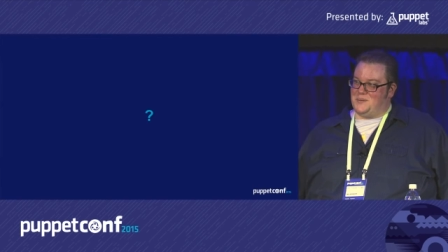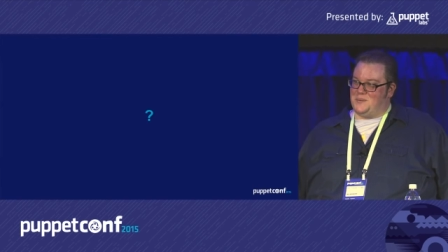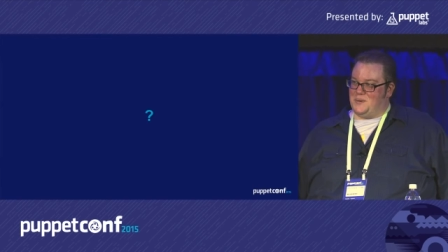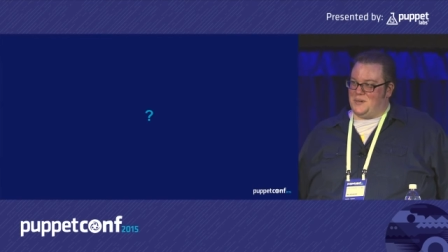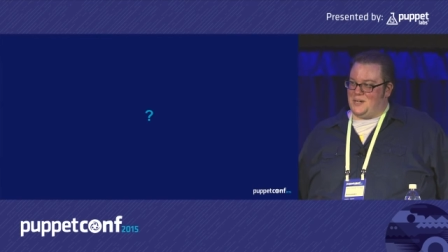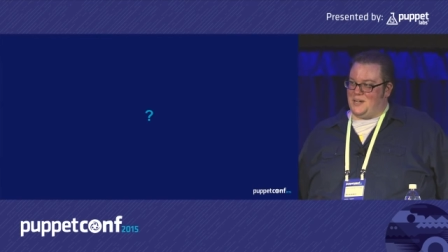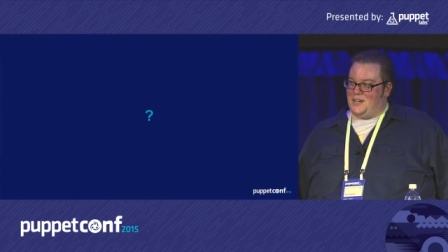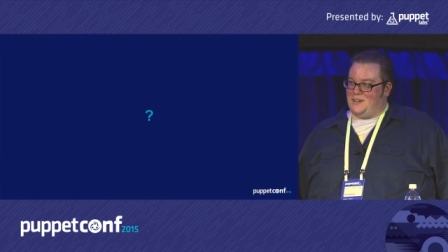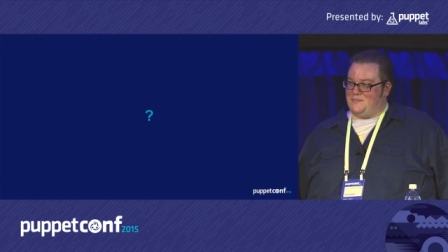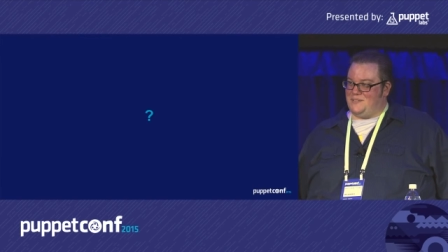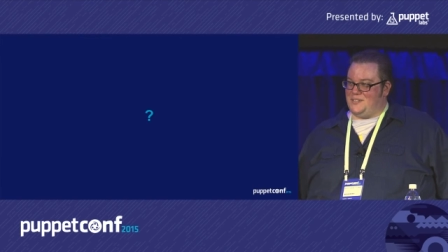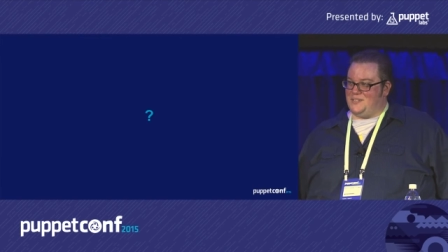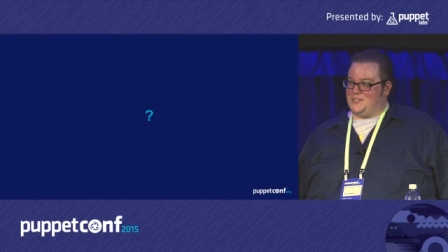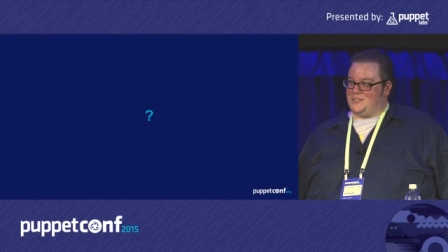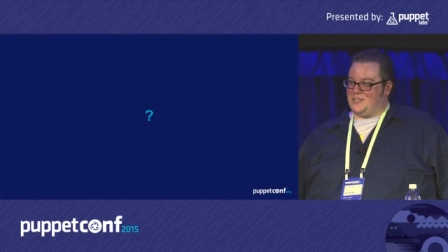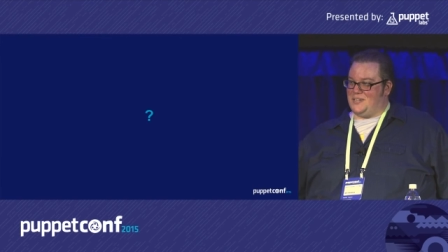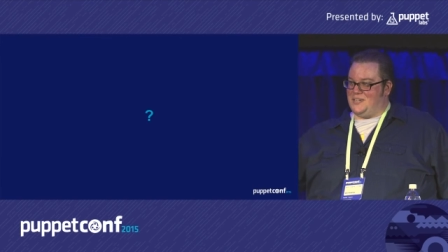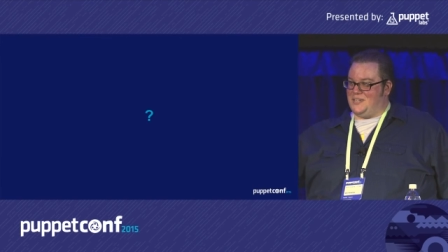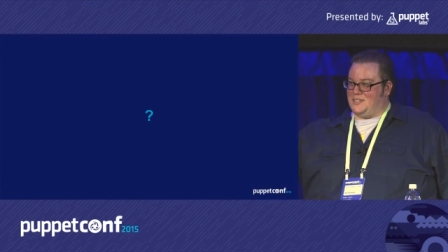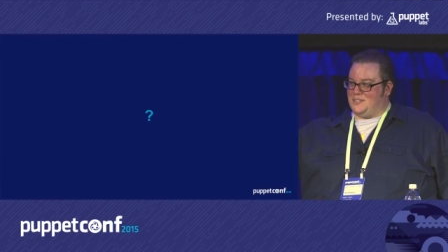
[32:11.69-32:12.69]
one-off
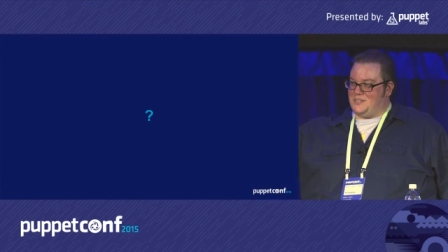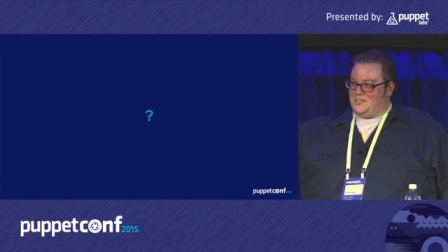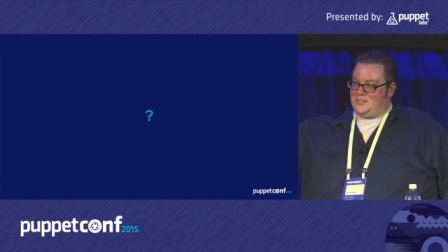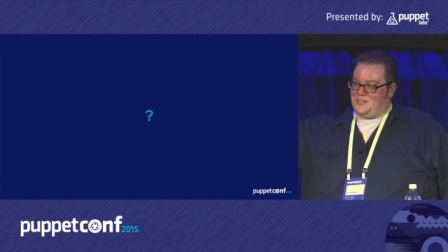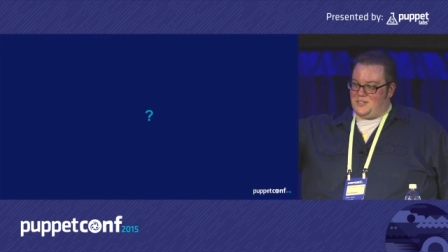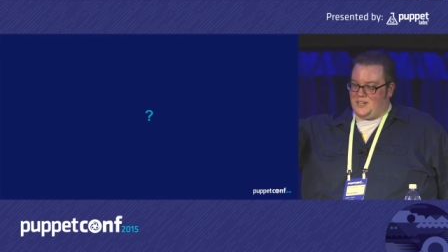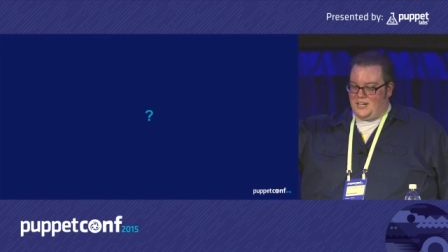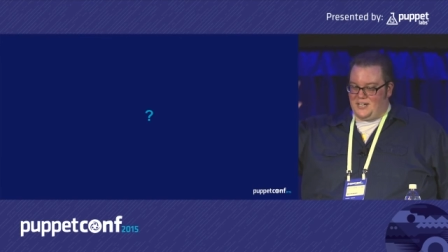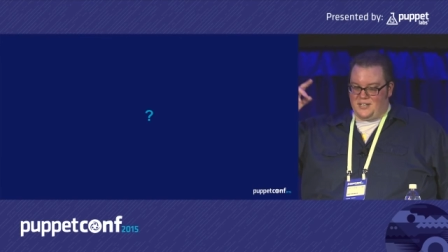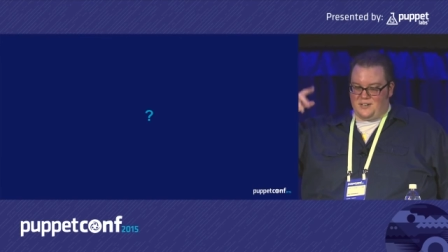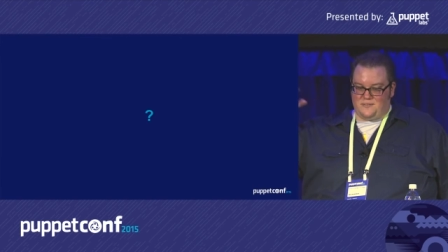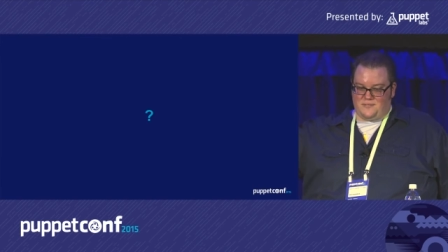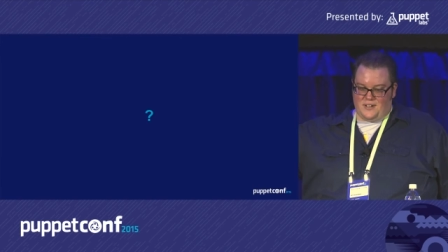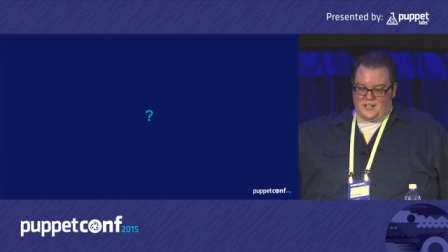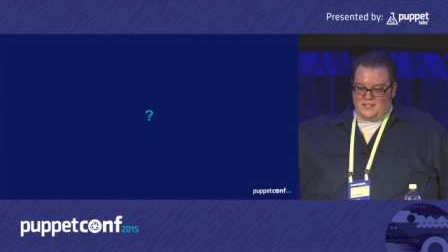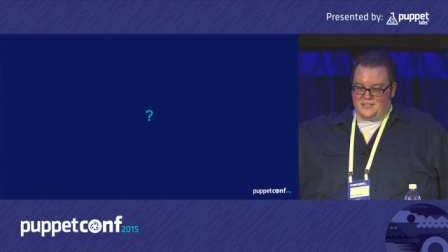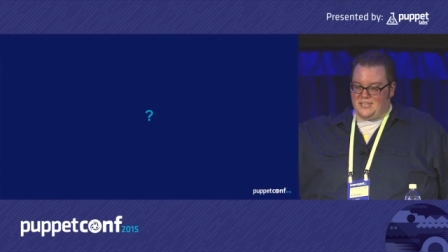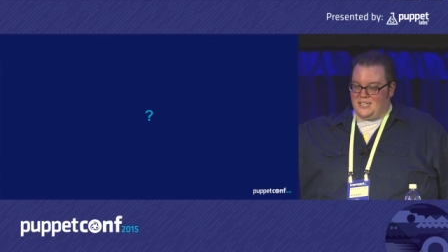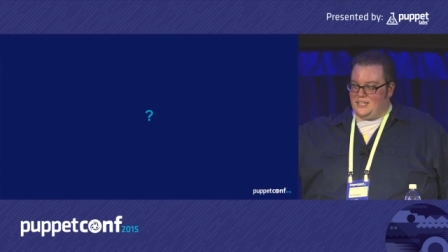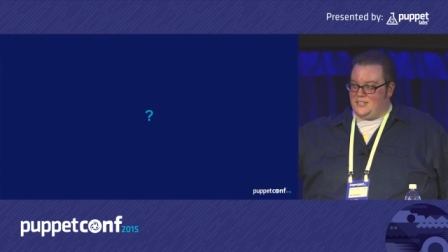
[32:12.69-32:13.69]
installs and trying to
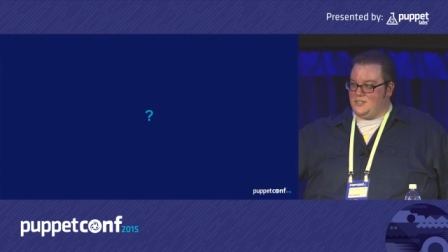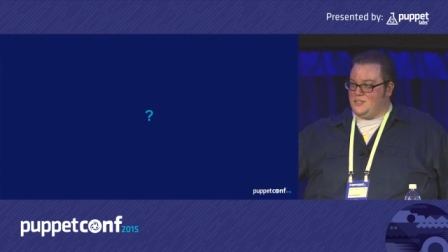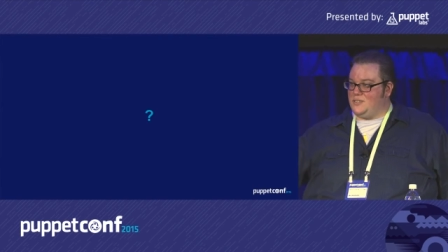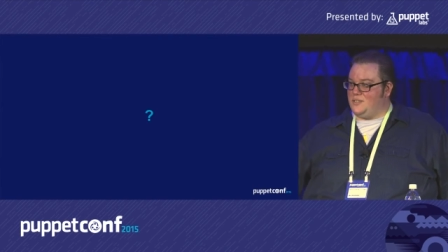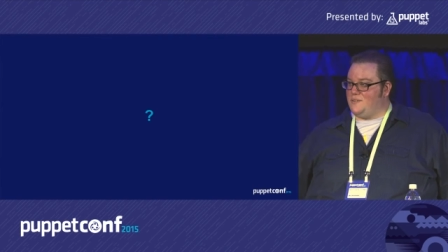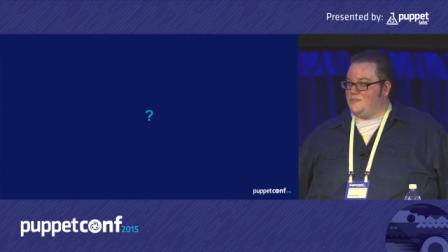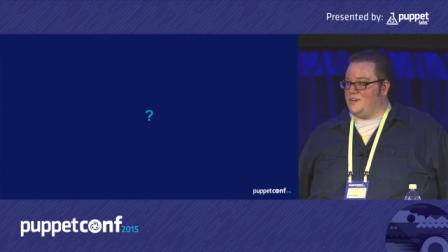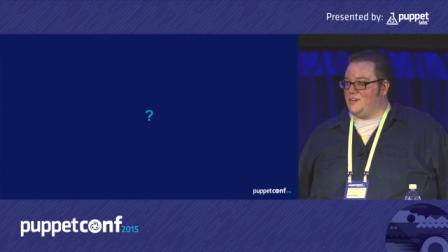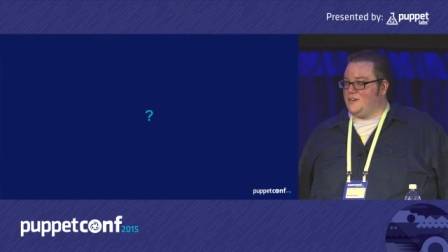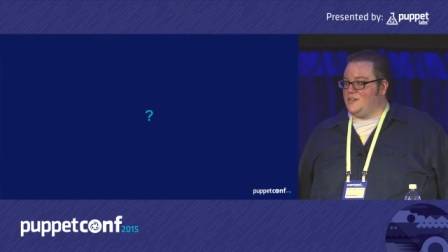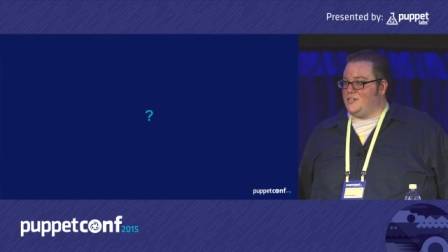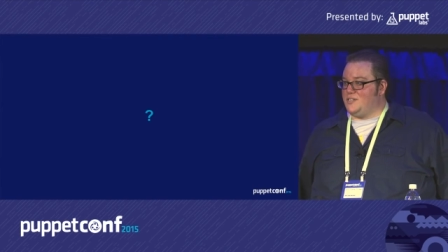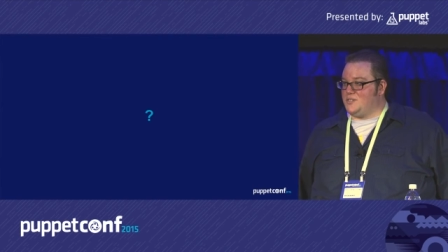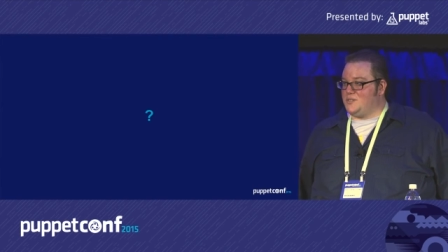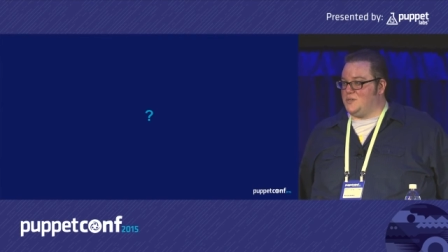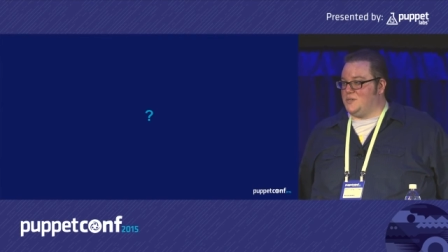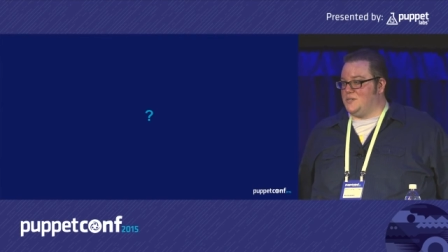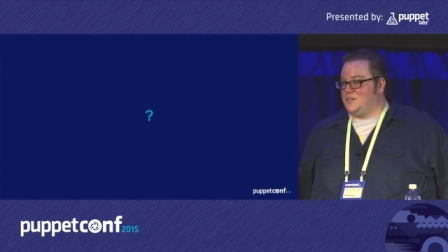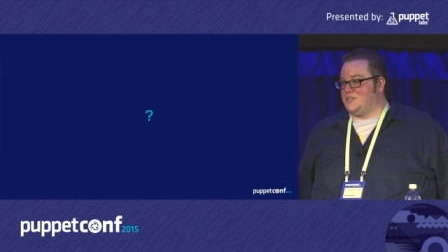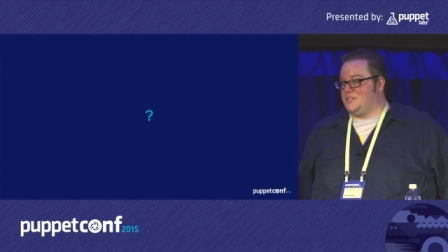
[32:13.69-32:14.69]
find things in their various
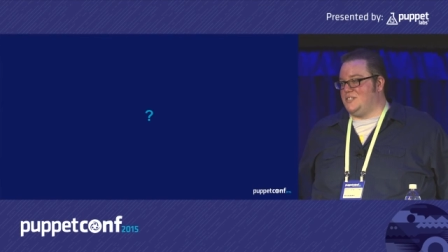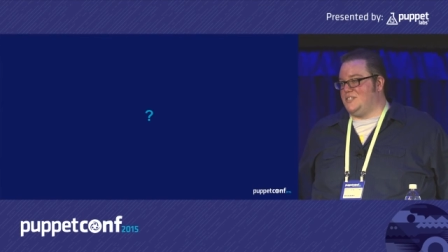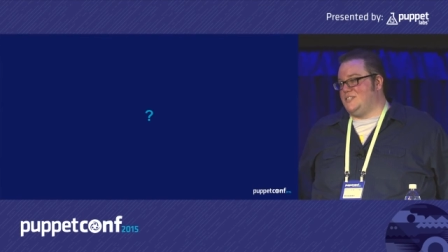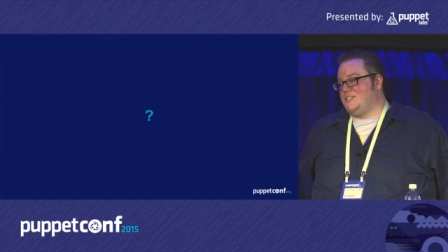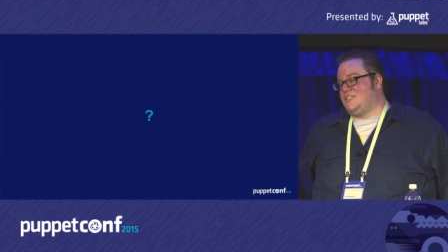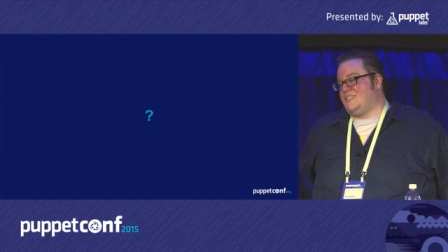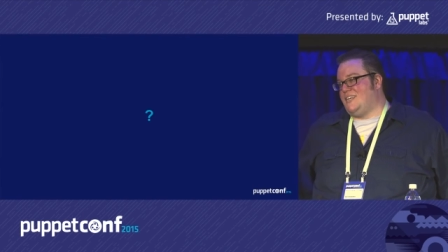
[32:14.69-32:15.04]
sources,